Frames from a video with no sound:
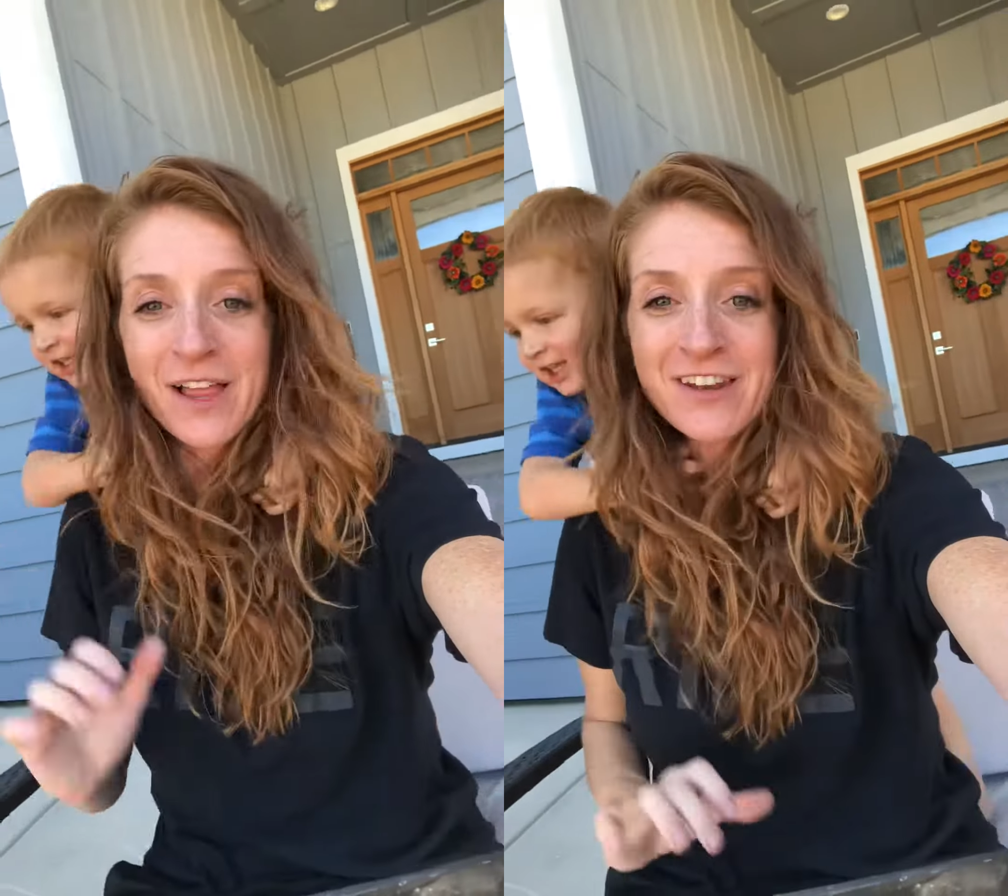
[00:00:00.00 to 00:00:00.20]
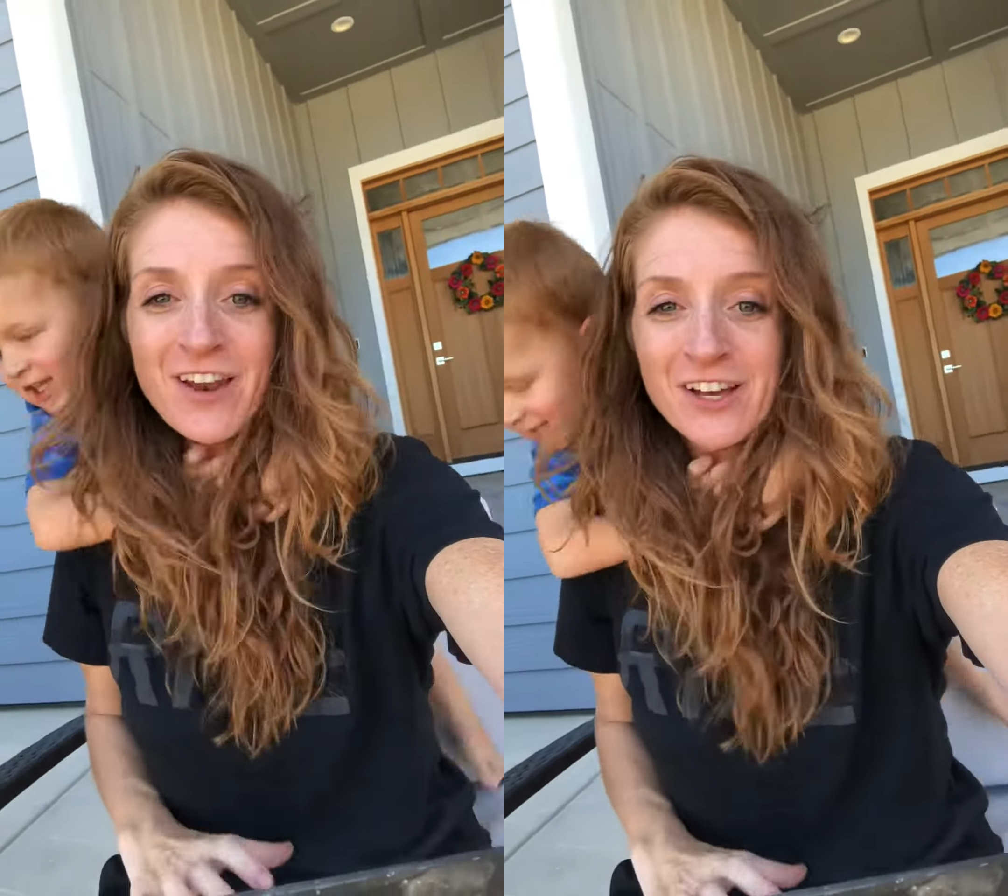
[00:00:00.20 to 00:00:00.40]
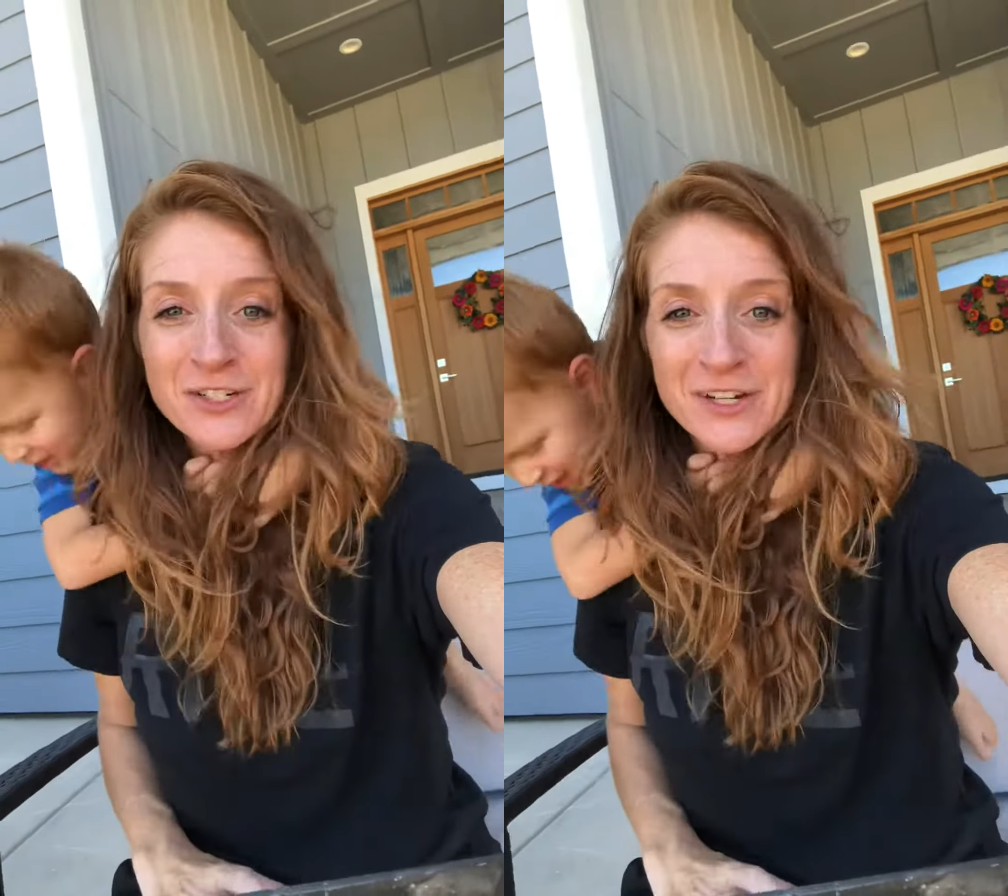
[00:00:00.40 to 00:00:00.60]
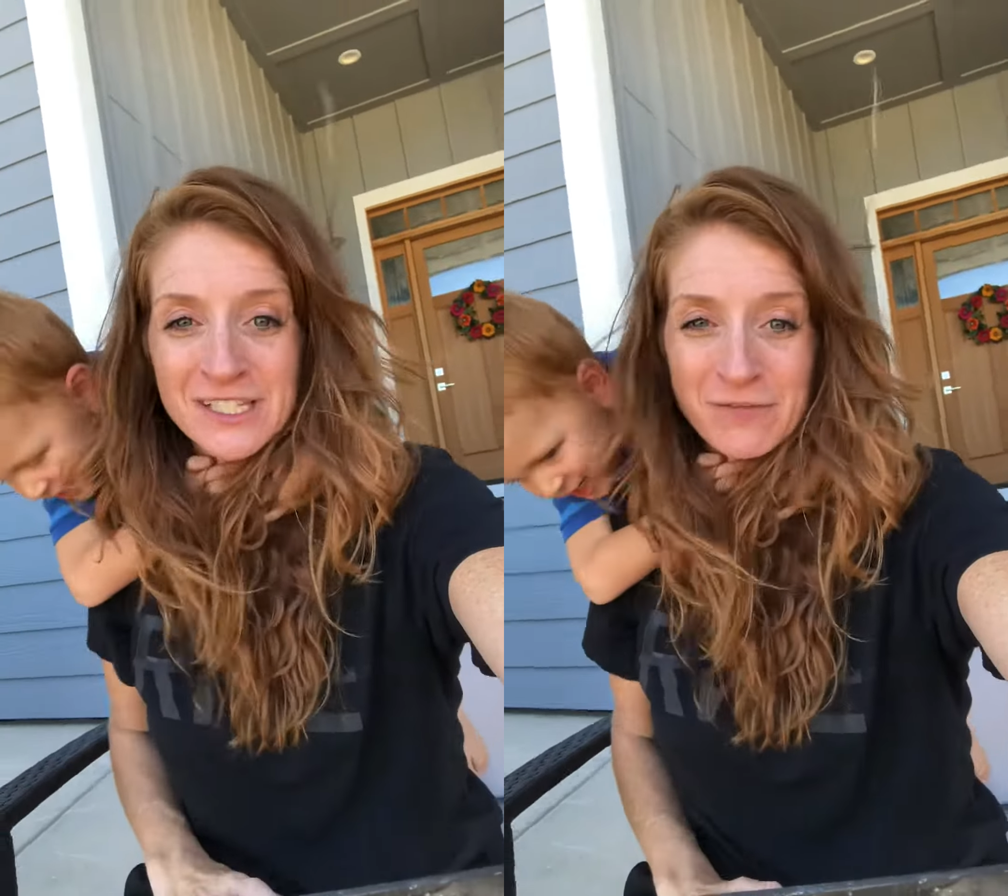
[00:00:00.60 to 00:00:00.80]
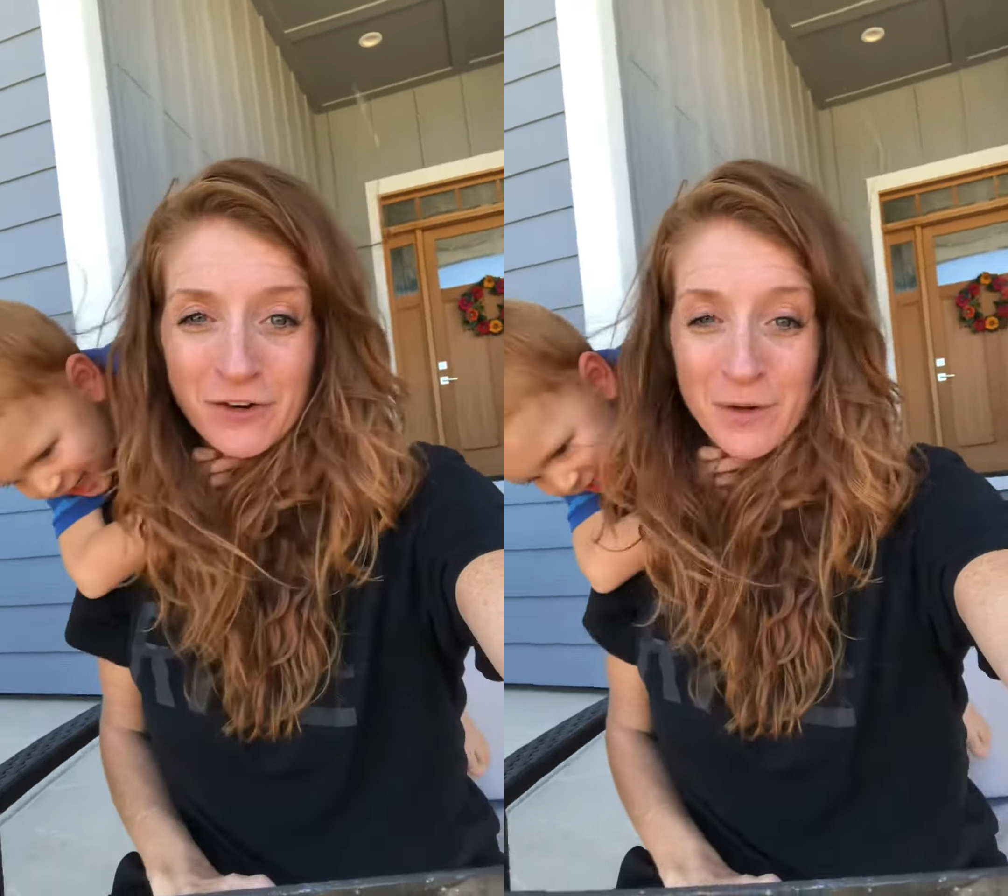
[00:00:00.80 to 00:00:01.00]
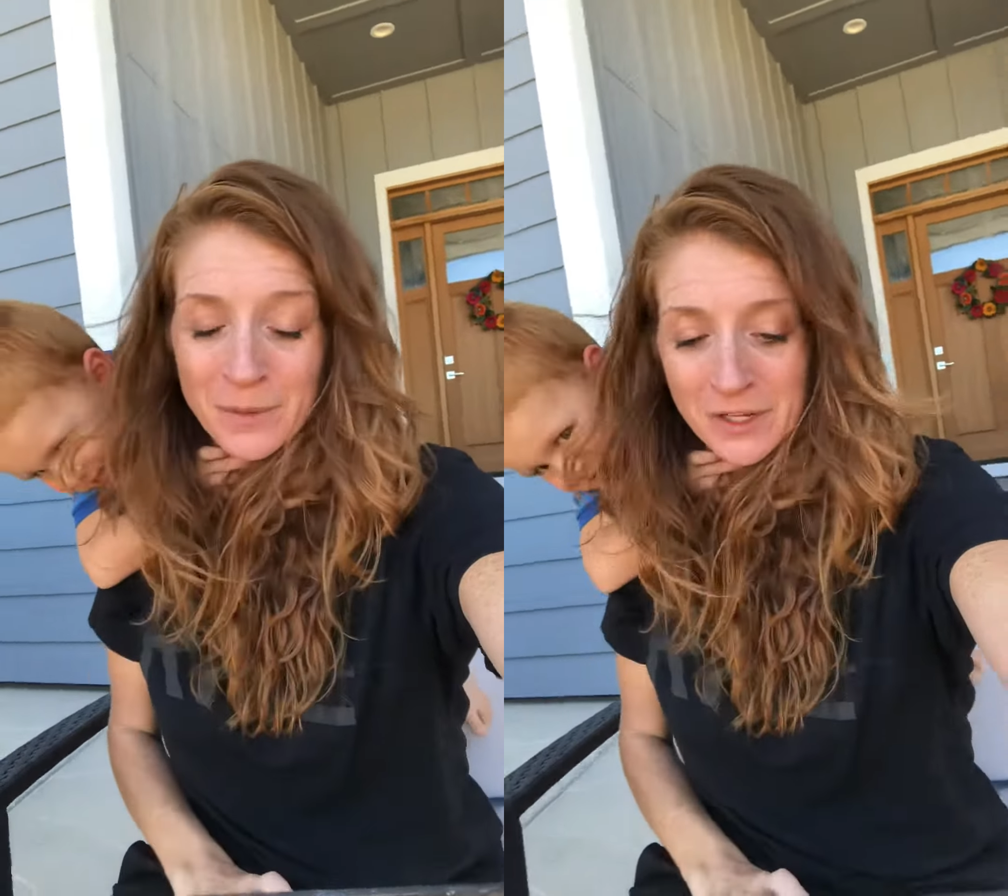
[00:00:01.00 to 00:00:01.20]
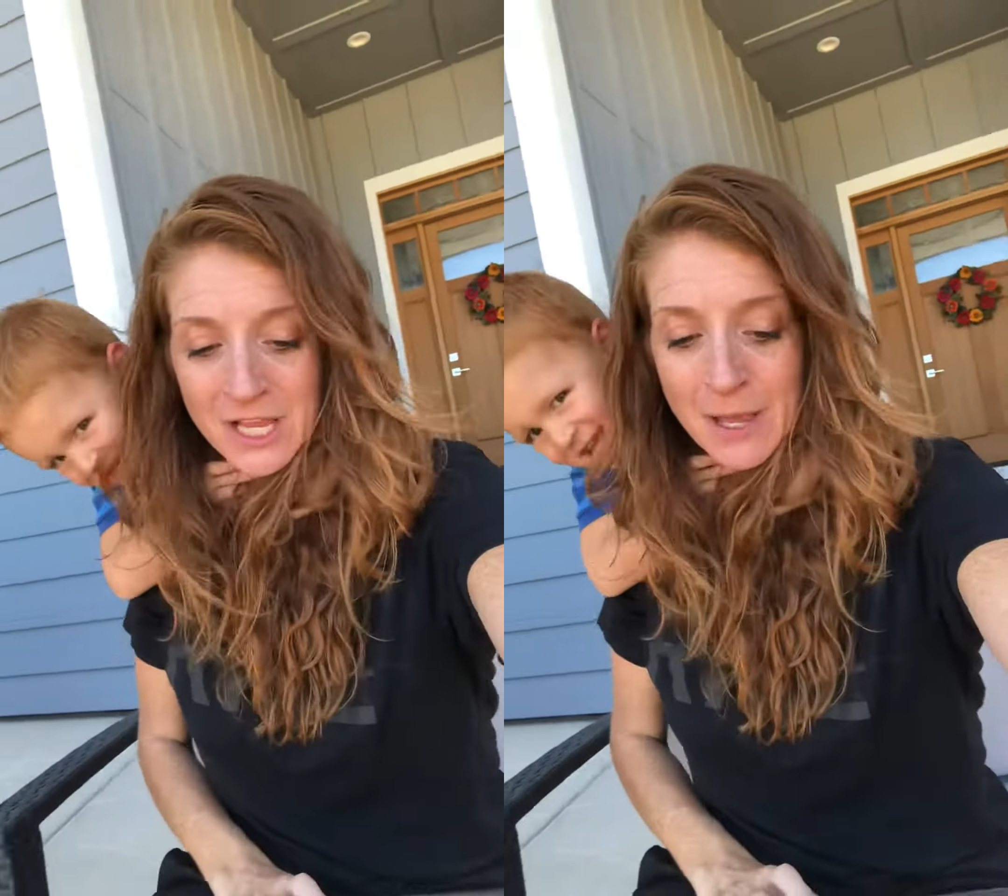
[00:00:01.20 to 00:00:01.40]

and non-transferable,